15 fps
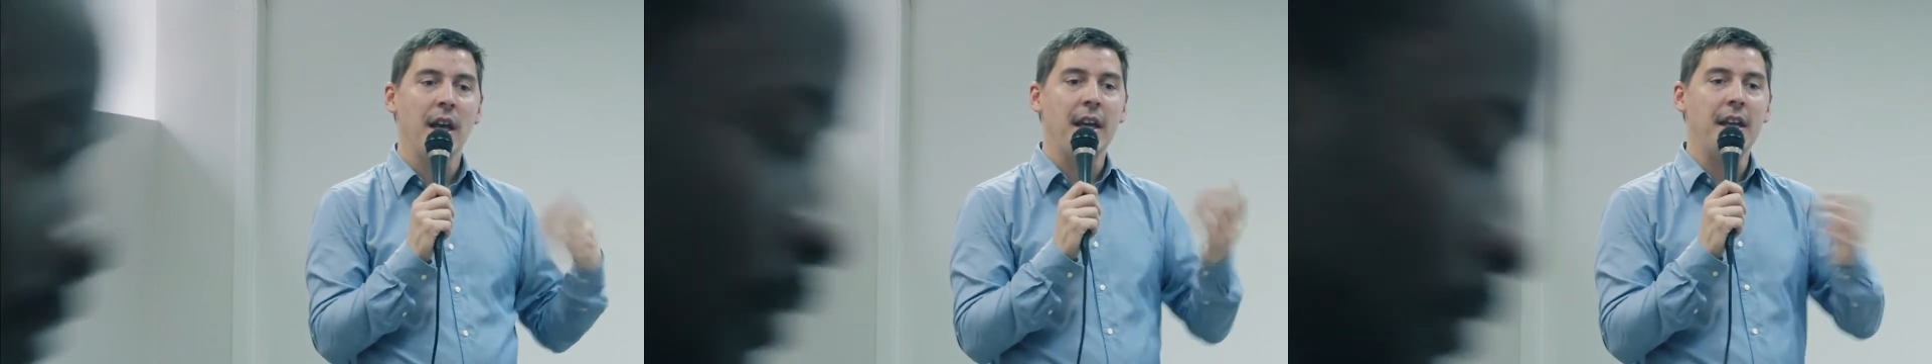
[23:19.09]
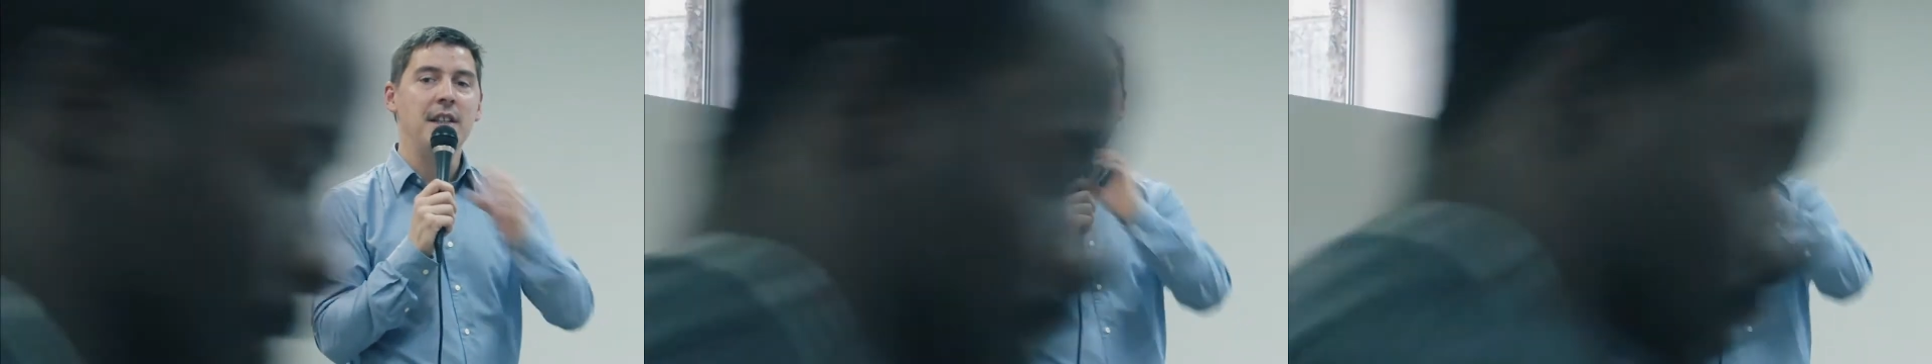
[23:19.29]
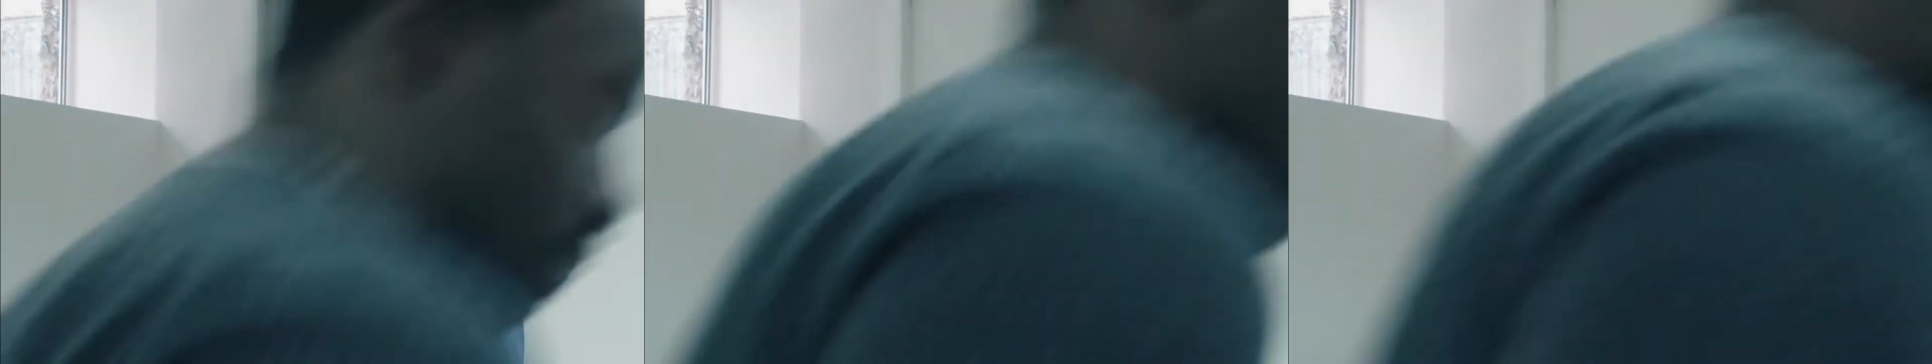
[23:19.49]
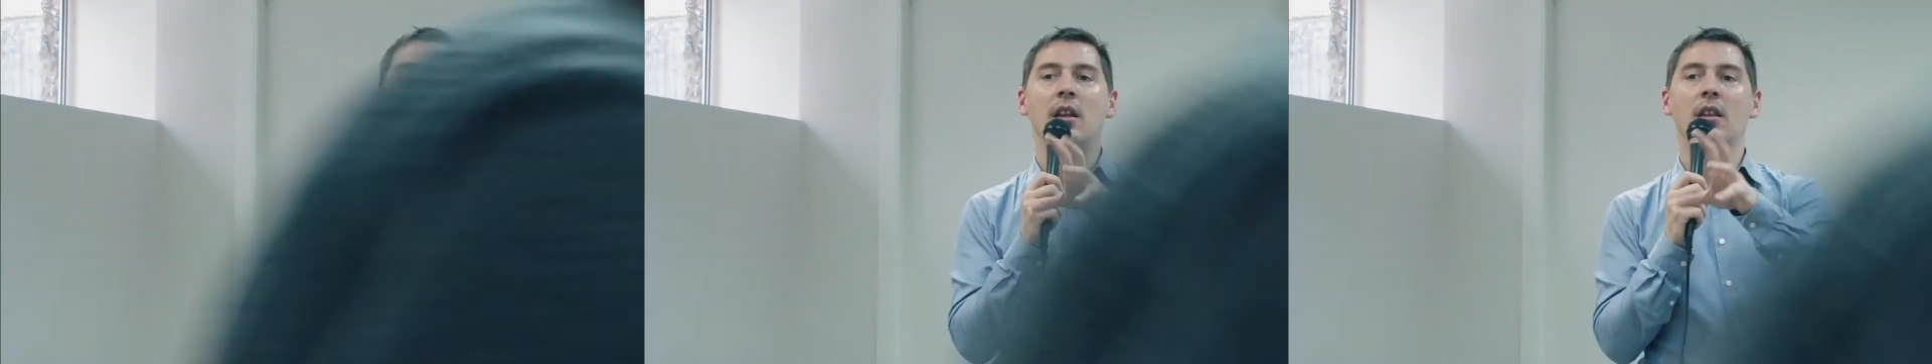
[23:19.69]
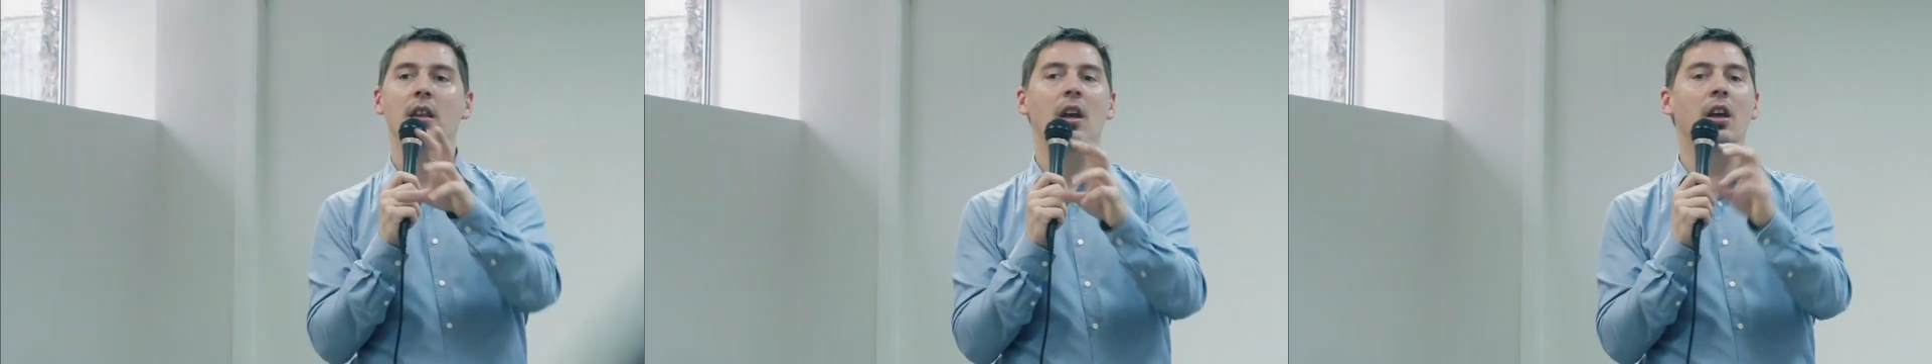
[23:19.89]
Is there
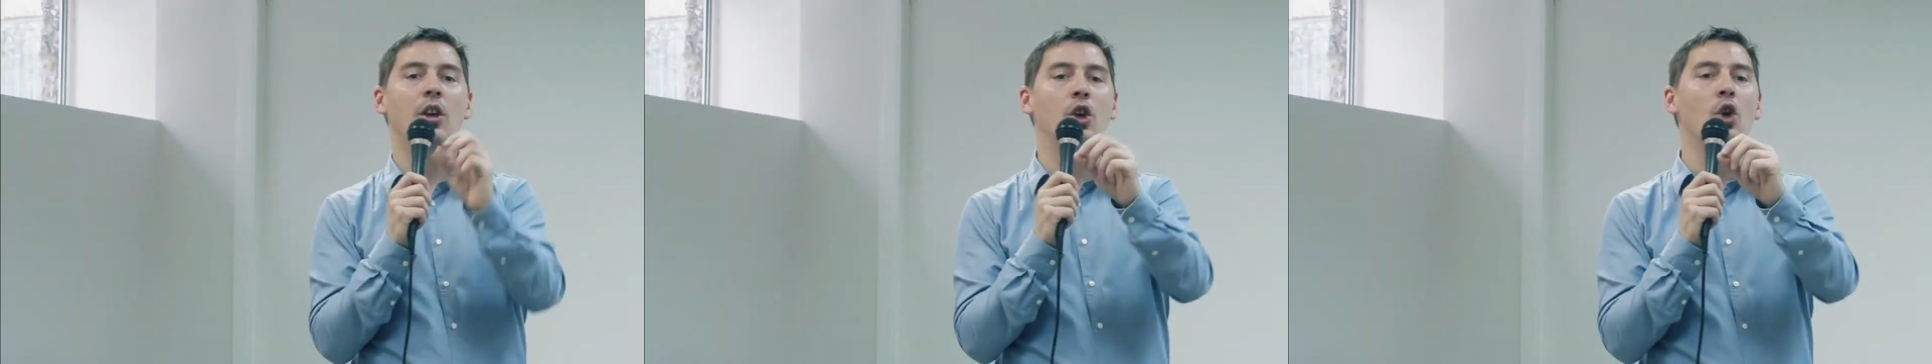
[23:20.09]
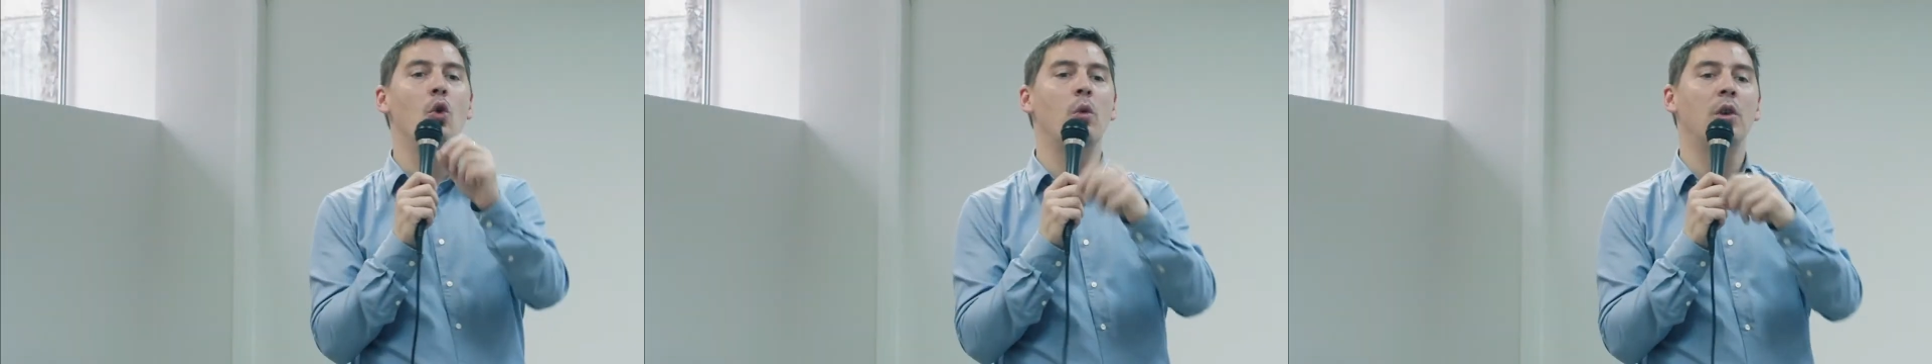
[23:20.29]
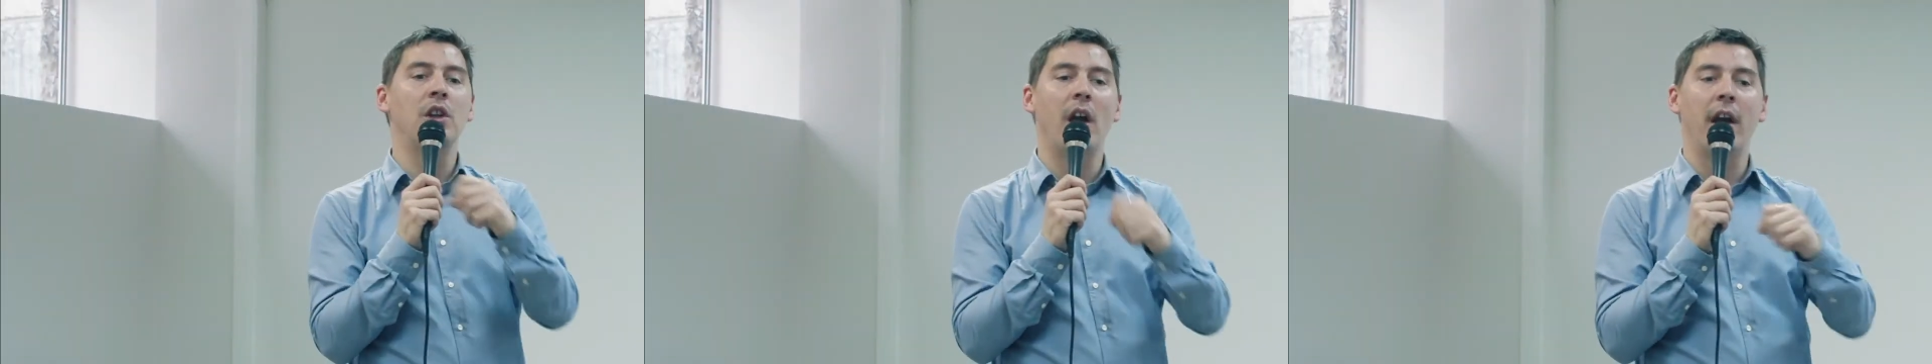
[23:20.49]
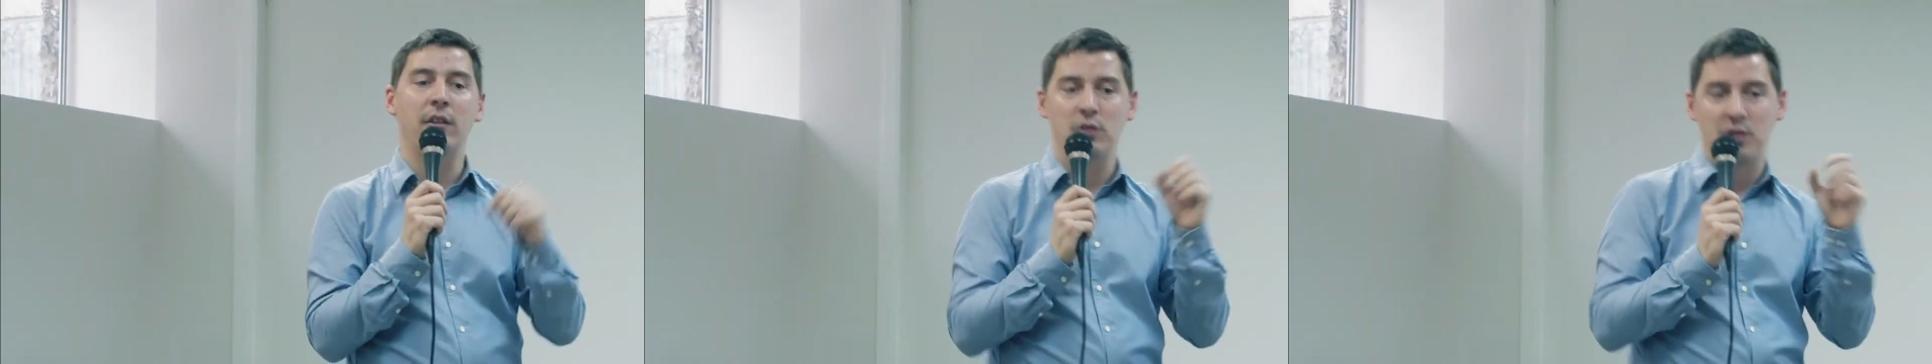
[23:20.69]
anything you would like